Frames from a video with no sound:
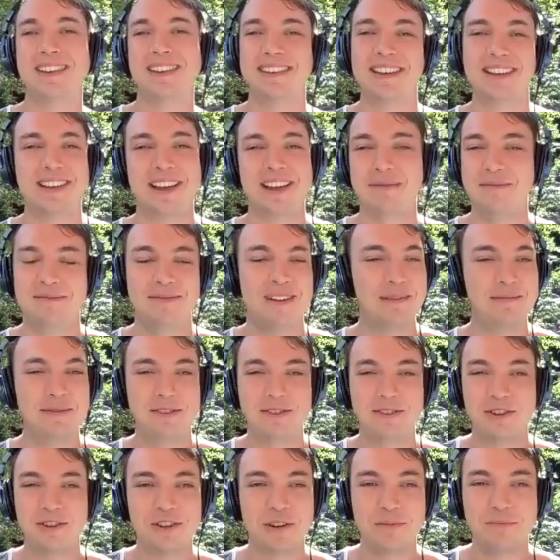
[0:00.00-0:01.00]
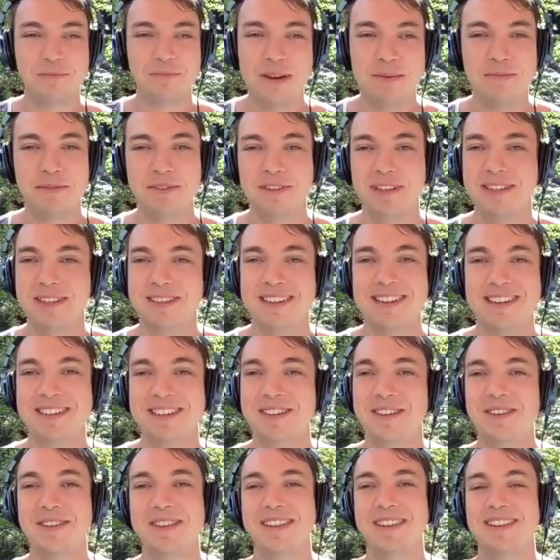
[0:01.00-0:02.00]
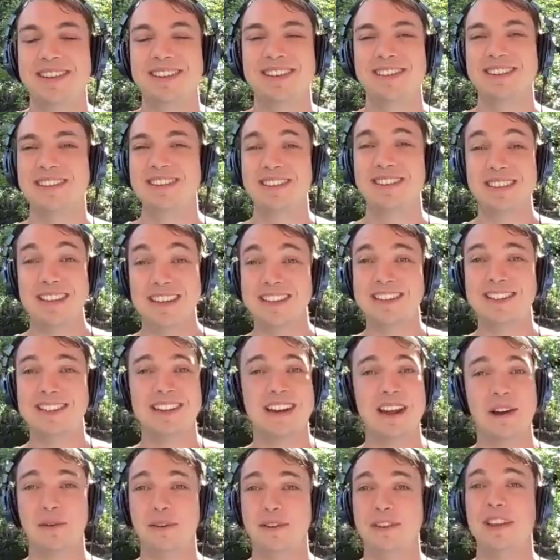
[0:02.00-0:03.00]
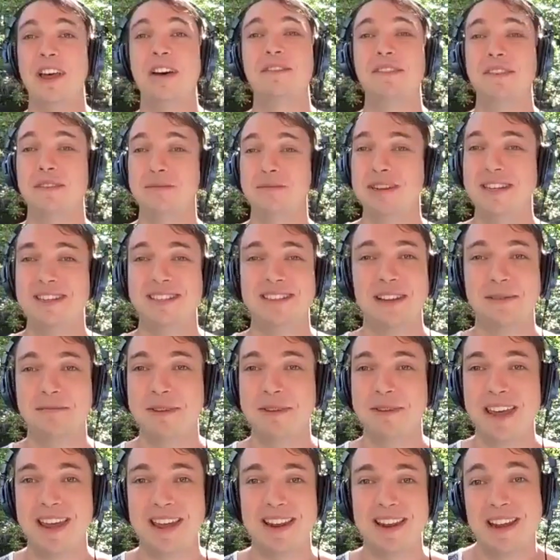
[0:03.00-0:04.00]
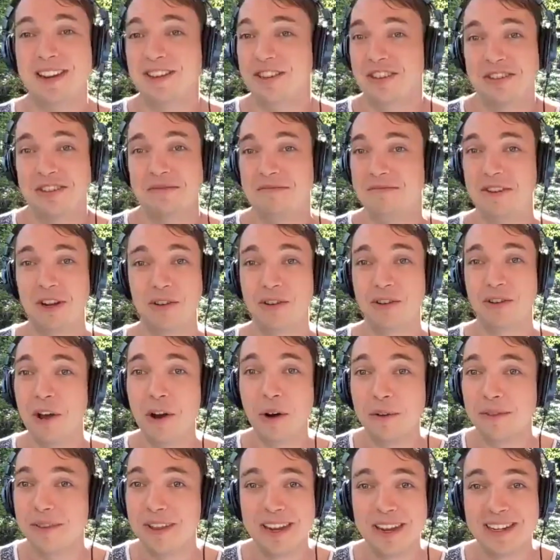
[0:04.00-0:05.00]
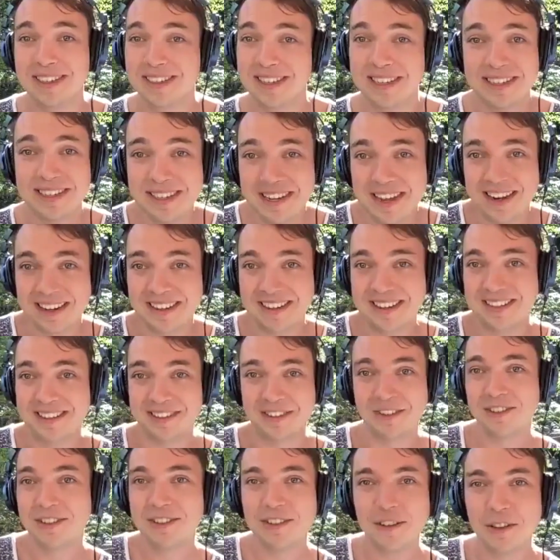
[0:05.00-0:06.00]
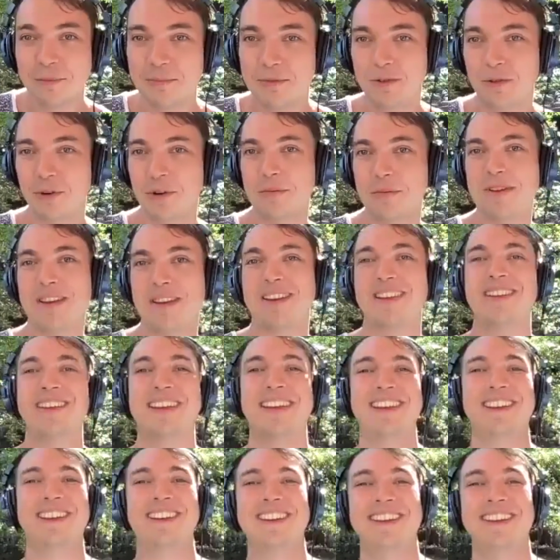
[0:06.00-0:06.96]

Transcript: Like I'm sure there are people listening to that I would love to meet someday, and I just don't know they exist yet because they're still absorbing. And